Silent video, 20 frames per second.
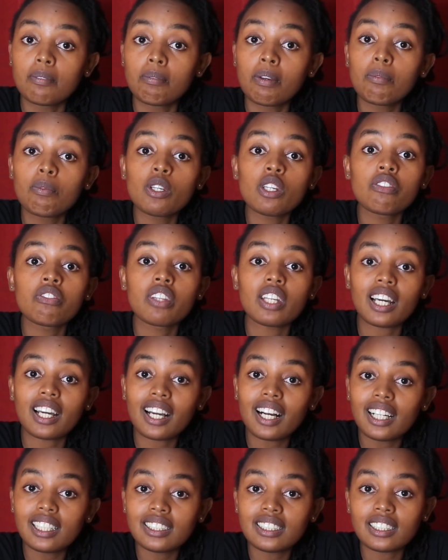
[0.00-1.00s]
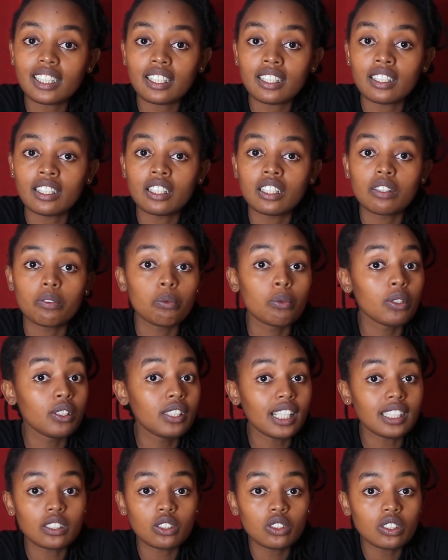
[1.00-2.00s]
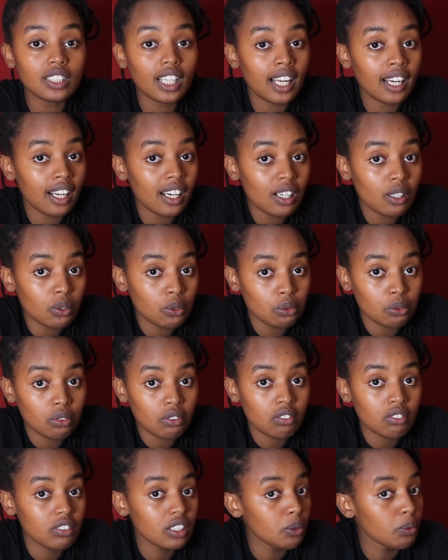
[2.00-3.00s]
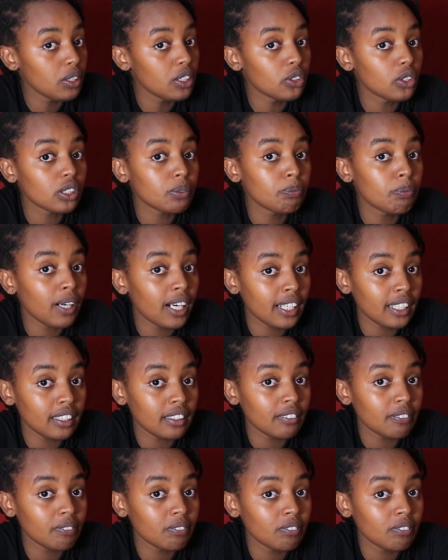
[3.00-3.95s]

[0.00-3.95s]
Maybe if their culture does not allow, they will not buy.